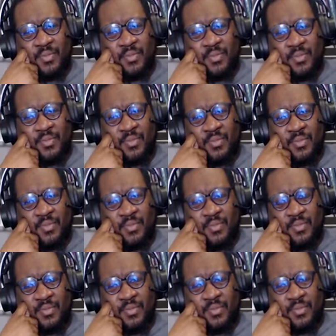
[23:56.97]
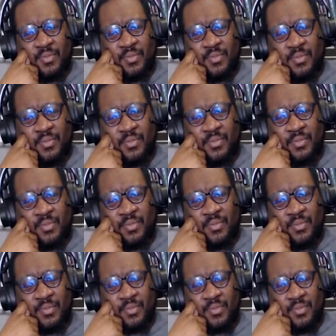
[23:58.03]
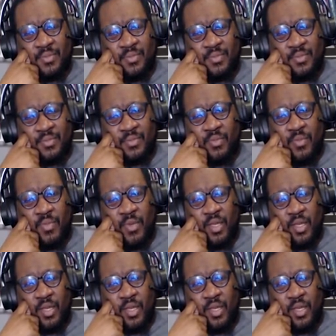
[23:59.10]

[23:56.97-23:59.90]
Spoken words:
(silent)